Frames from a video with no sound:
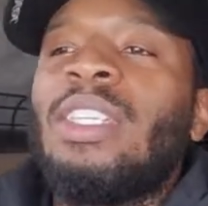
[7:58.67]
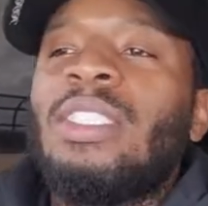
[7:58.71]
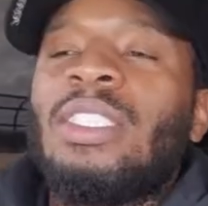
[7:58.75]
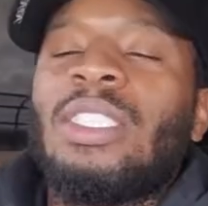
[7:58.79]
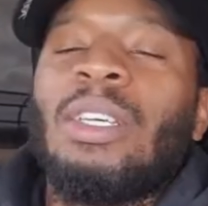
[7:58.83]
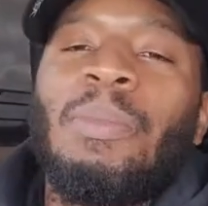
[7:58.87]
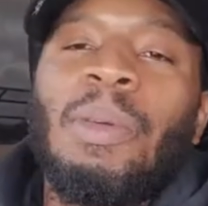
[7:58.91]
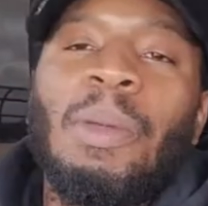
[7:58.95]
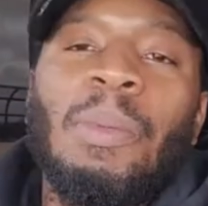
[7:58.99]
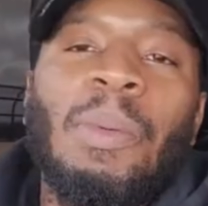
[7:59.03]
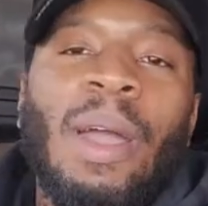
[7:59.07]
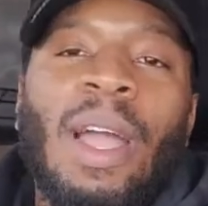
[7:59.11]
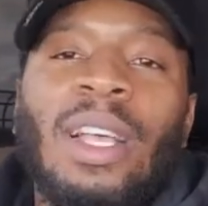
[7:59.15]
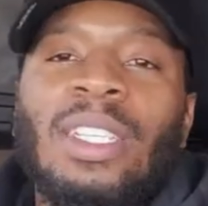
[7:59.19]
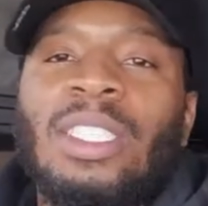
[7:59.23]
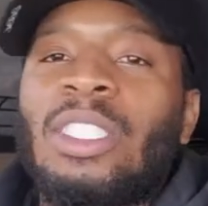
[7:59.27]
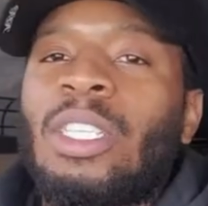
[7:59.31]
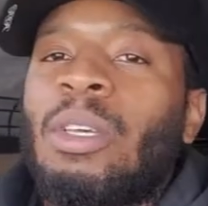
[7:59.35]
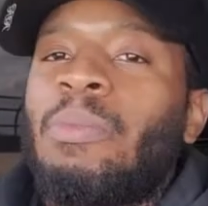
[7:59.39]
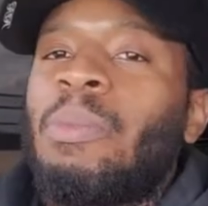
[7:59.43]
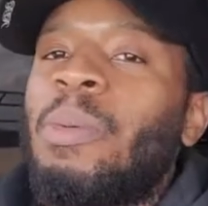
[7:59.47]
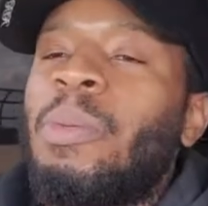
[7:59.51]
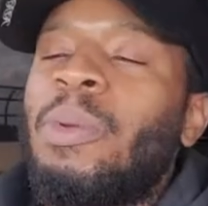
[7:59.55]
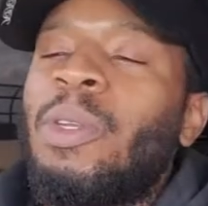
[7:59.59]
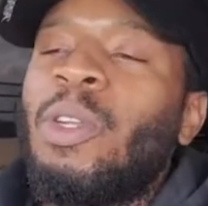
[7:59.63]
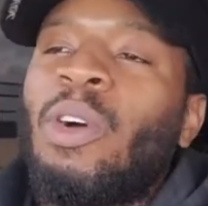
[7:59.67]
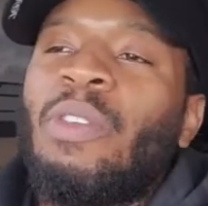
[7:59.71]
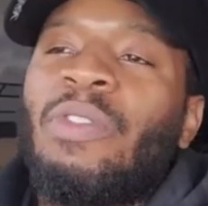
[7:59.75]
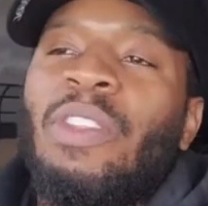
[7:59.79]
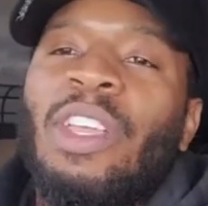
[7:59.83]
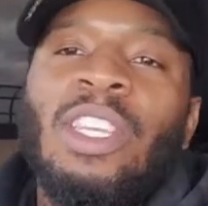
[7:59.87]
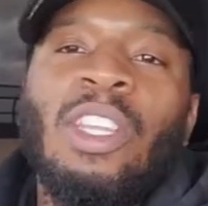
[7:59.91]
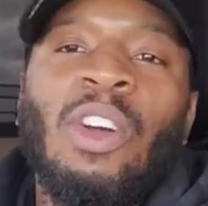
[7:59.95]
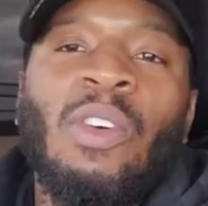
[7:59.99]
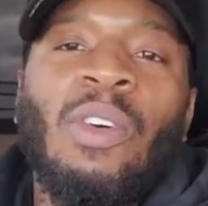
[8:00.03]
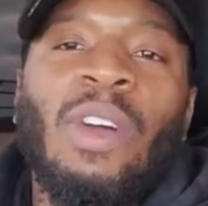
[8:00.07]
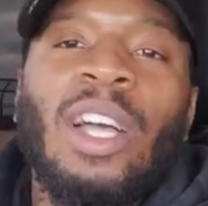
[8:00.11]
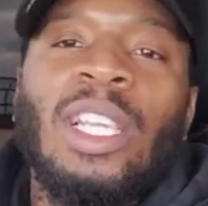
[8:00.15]
Some people answer, some people don't. If
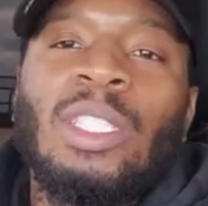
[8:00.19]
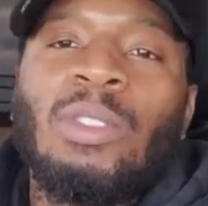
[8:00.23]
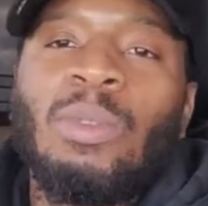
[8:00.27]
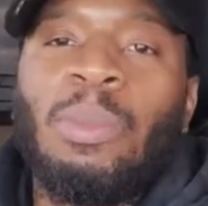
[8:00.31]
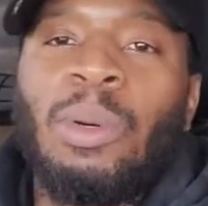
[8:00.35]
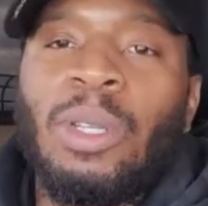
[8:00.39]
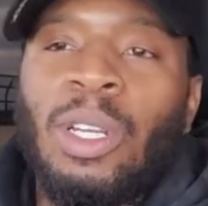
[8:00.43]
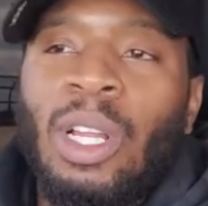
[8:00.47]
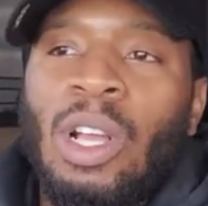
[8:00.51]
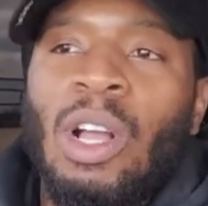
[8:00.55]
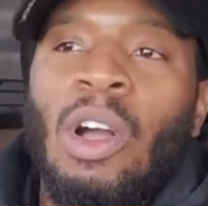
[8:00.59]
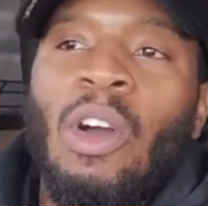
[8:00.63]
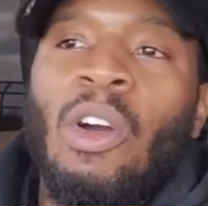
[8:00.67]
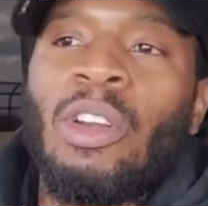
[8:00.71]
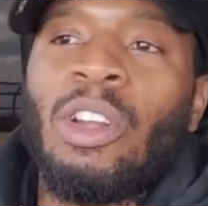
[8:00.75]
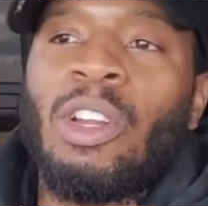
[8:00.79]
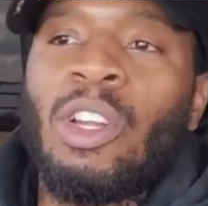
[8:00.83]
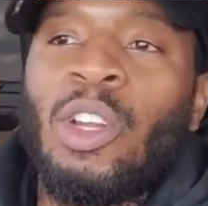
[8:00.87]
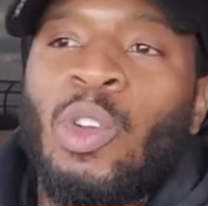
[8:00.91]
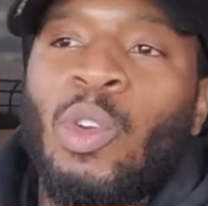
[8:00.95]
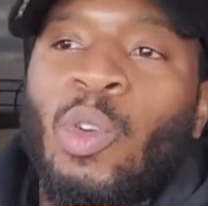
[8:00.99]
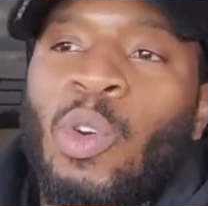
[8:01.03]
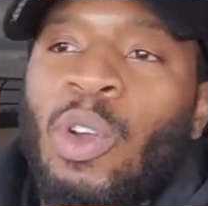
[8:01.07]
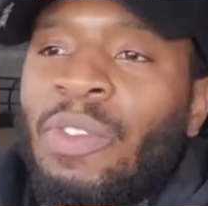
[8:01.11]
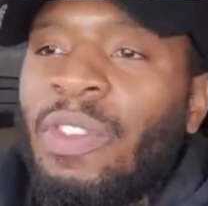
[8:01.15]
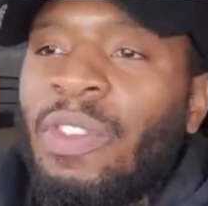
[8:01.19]
they don't answer, we put a card in the door.